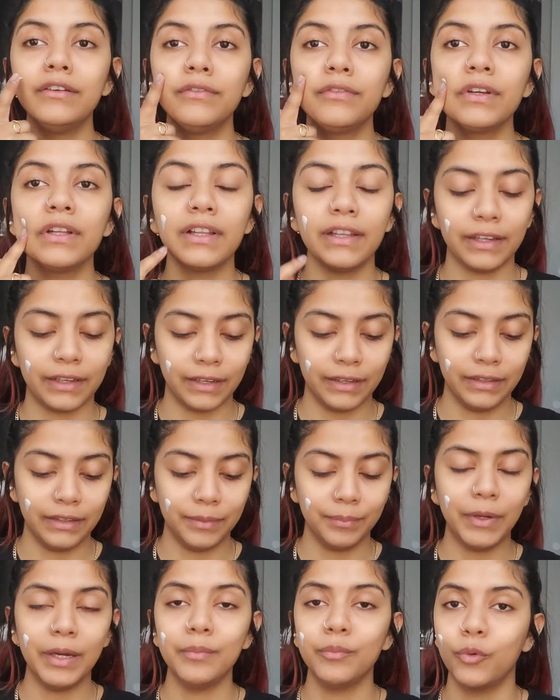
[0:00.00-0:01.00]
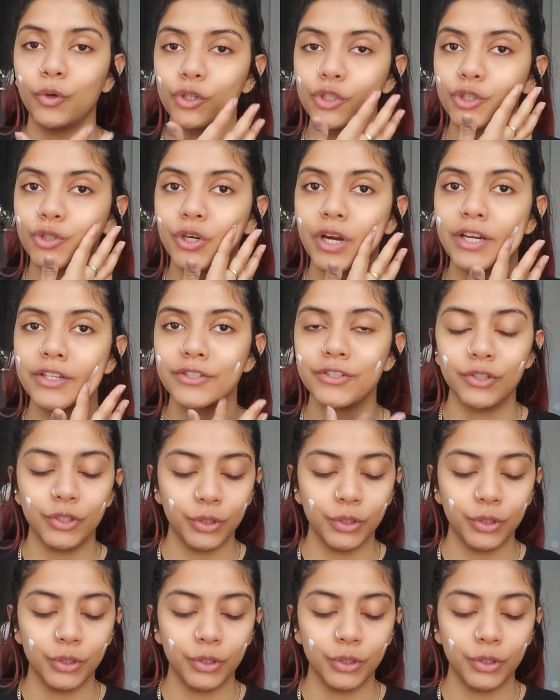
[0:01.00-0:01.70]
of feel like I need my moisturizer to